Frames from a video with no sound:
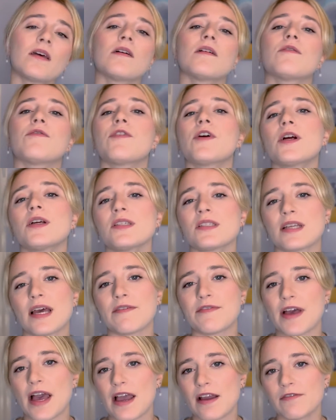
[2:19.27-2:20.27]
First,
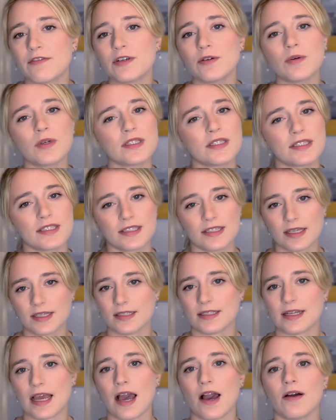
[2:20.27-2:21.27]
have everyone sit
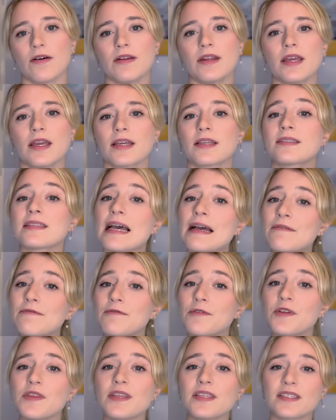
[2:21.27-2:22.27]
down except
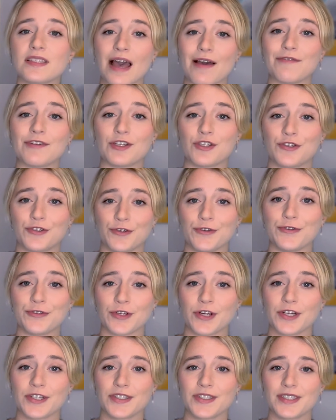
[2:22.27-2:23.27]
for the 7
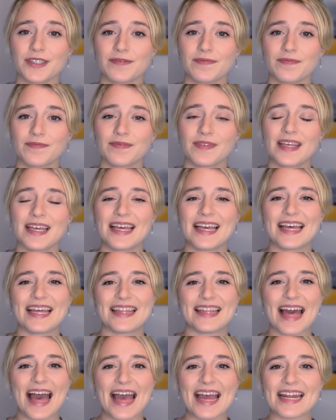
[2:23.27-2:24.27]
choosers.
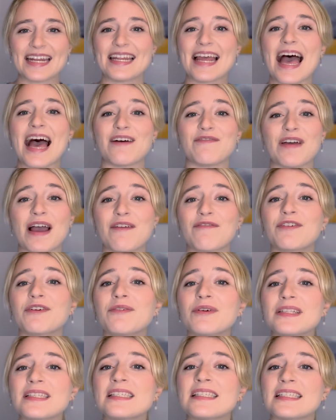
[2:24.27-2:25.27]
Then have
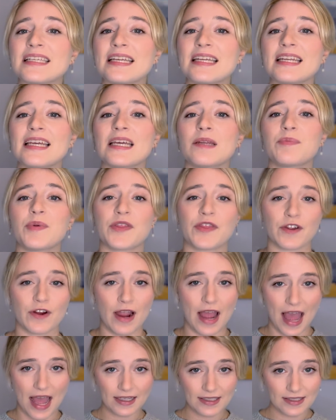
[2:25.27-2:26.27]
everyone seated put their
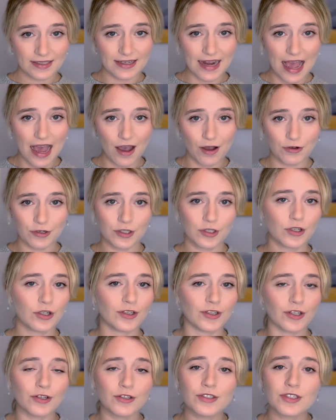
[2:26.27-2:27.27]
heads down,
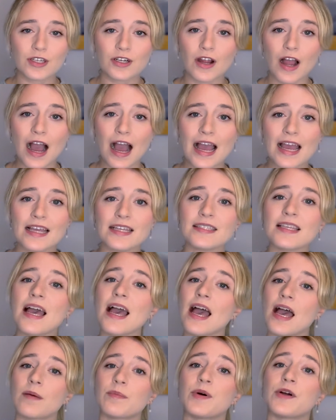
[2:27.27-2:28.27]
close their eyes,
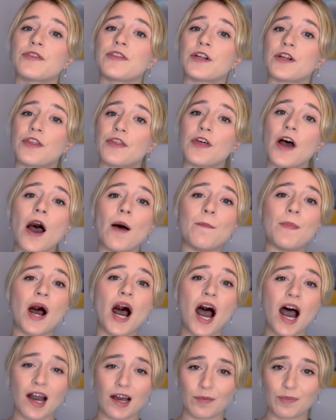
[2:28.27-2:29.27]
and put their thumb
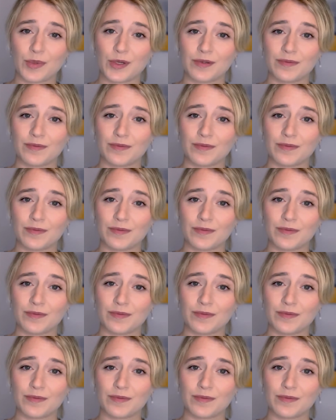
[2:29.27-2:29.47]
up.